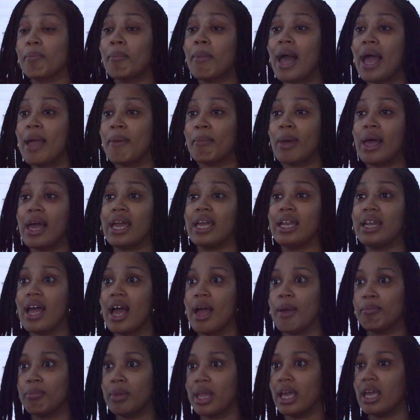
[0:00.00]
my mind,
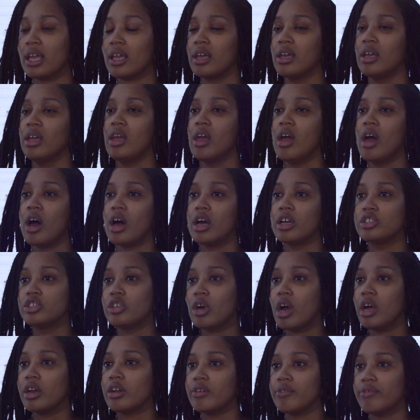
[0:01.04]
I'm like a
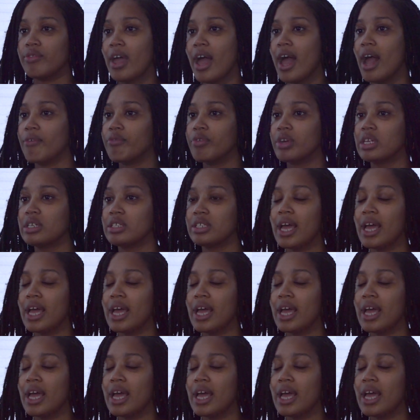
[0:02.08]
daughter of the African